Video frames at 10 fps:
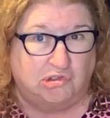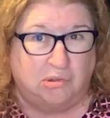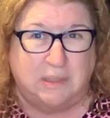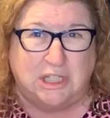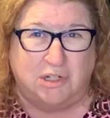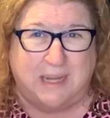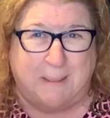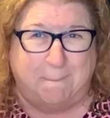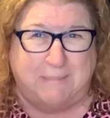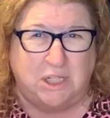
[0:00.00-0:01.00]
what's her name?
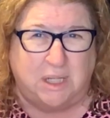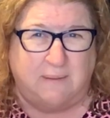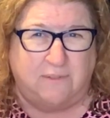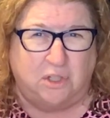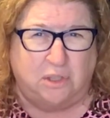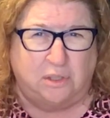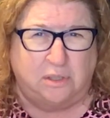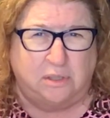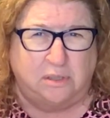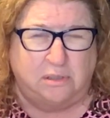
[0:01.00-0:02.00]
Jennifer,